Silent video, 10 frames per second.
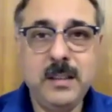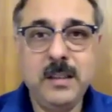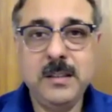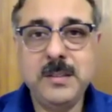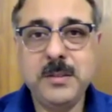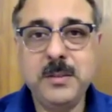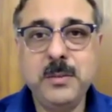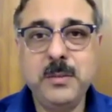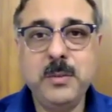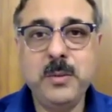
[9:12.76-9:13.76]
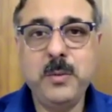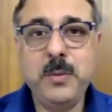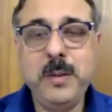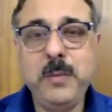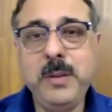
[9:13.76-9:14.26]
So
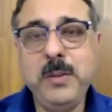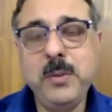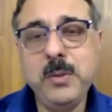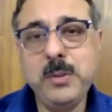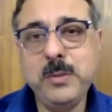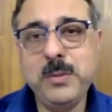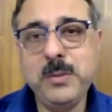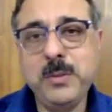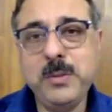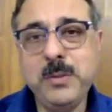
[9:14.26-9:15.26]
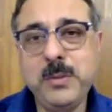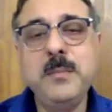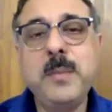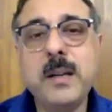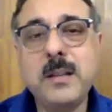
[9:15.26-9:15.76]
when we go towards the
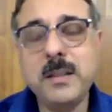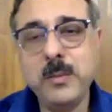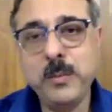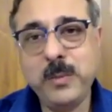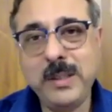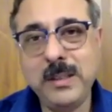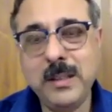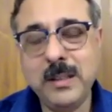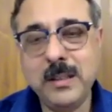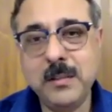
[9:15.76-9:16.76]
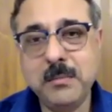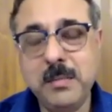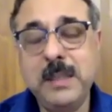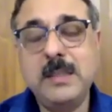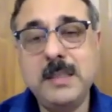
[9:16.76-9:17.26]
editing part, when
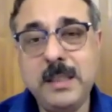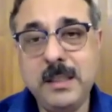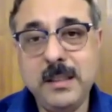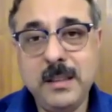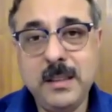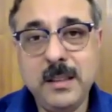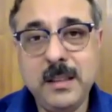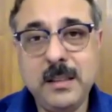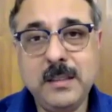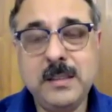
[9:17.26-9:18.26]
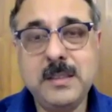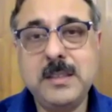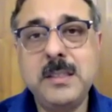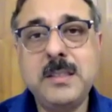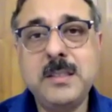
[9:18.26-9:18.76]
let's say there's a
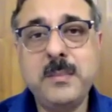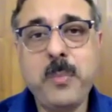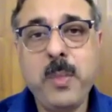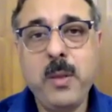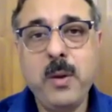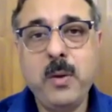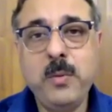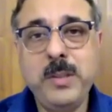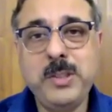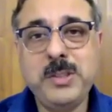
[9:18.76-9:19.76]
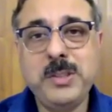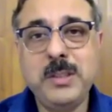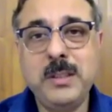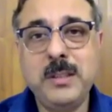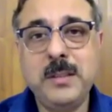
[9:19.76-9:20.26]
system which
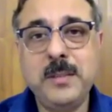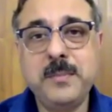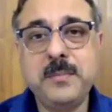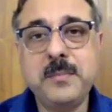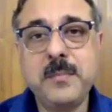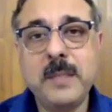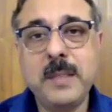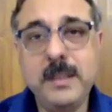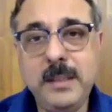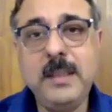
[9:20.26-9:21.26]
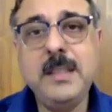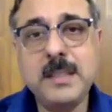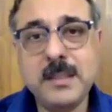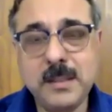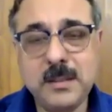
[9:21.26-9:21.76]

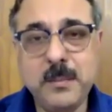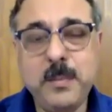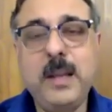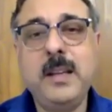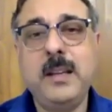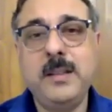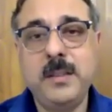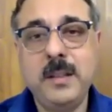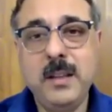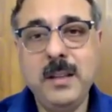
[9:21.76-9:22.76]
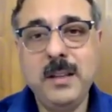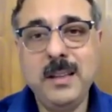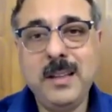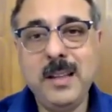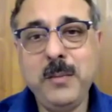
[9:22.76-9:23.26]
needs a certain plugin,
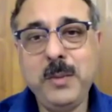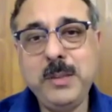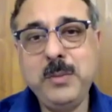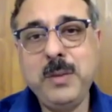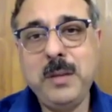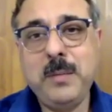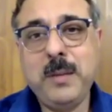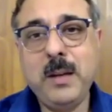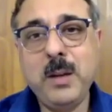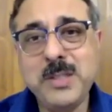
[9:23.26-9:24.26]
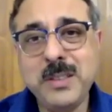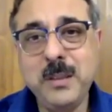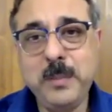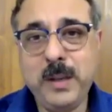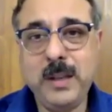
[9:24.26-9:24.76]
can we do a
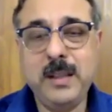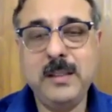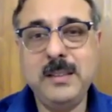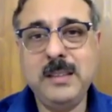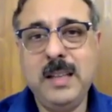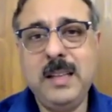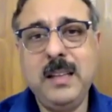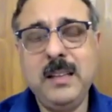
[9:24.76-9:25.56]
biological plugin like